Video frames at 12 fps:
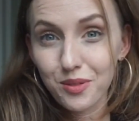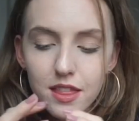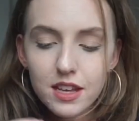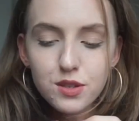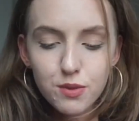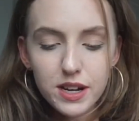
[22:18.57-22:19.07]

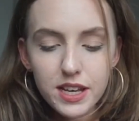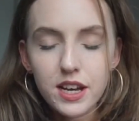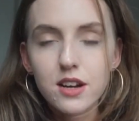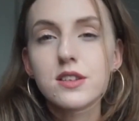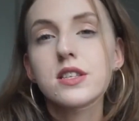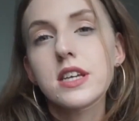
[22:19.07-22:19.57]
This right
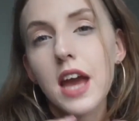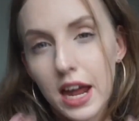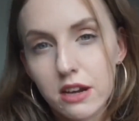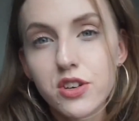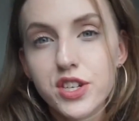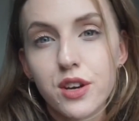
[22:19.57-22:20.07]
here is the
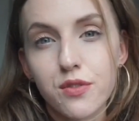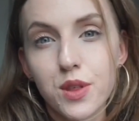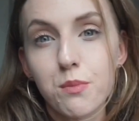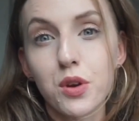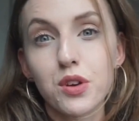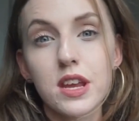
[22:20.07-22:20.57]
energy of the
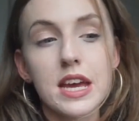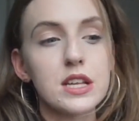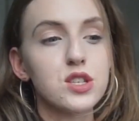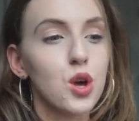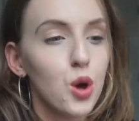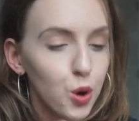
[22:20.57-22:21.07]
moon.
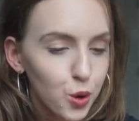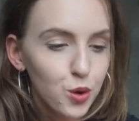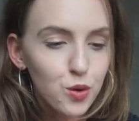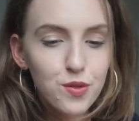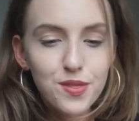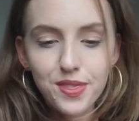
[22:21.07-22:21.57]
It's
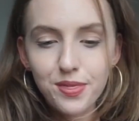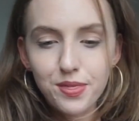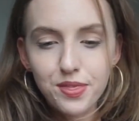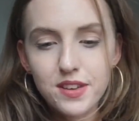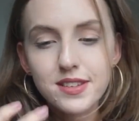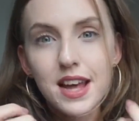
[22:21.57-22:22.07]
who
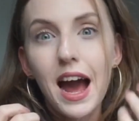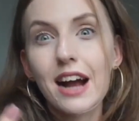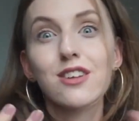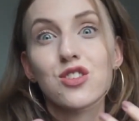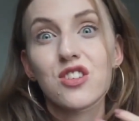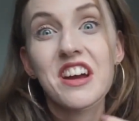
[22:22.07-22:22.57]
this
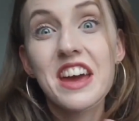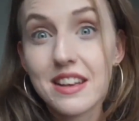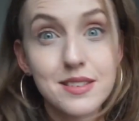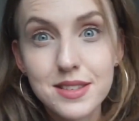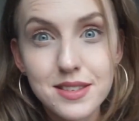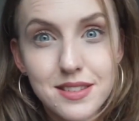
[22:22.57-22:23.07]
actor
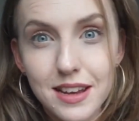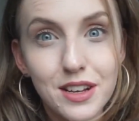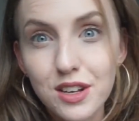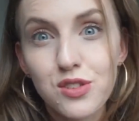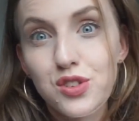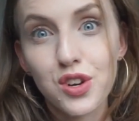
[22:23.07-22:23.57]
is in
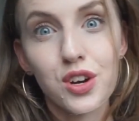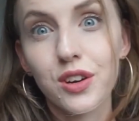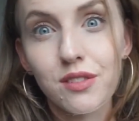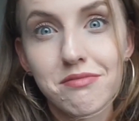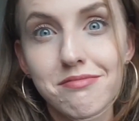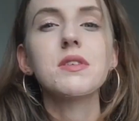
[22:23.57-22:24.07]
concern.